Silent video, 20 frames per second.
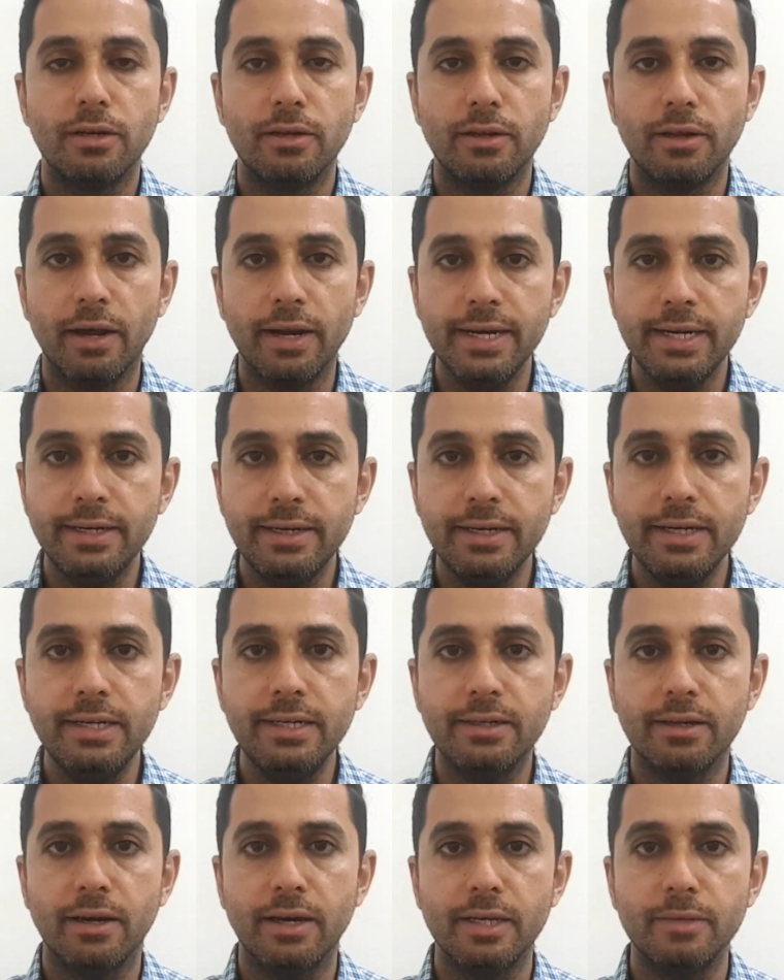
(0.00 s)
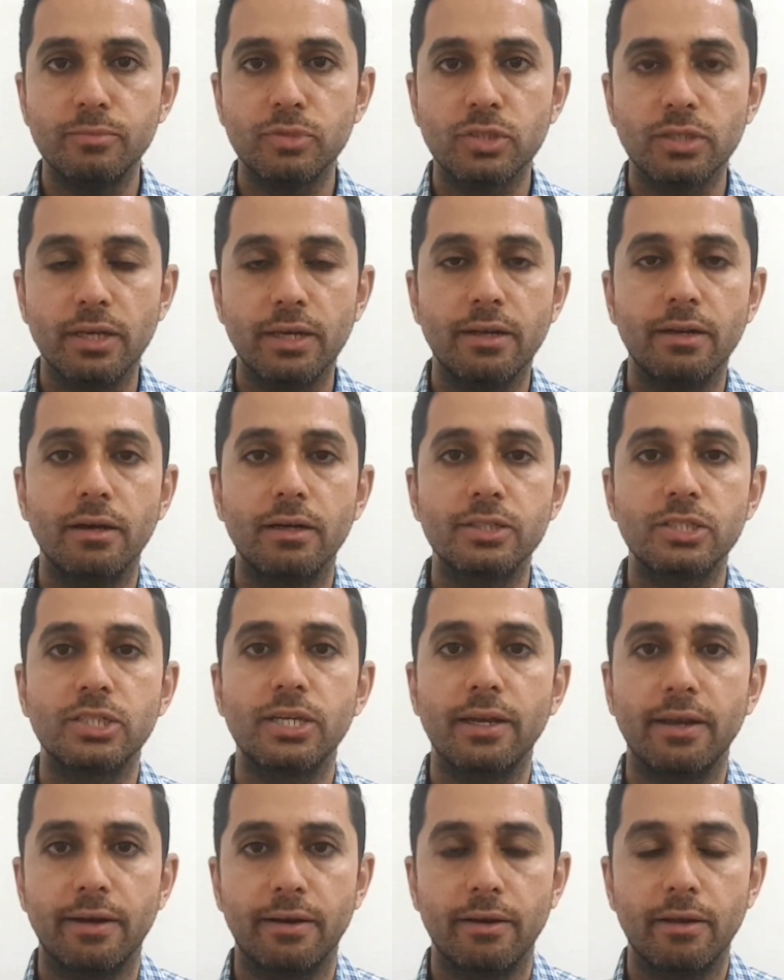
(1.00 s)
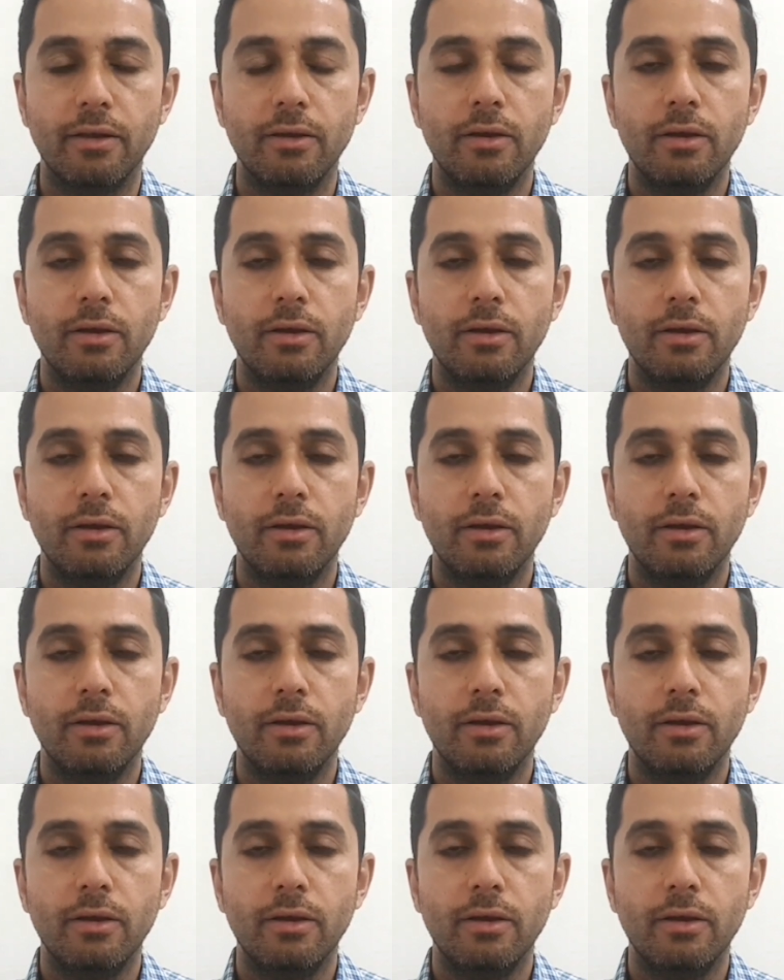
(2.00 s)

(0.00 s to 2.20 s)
90 times in a second.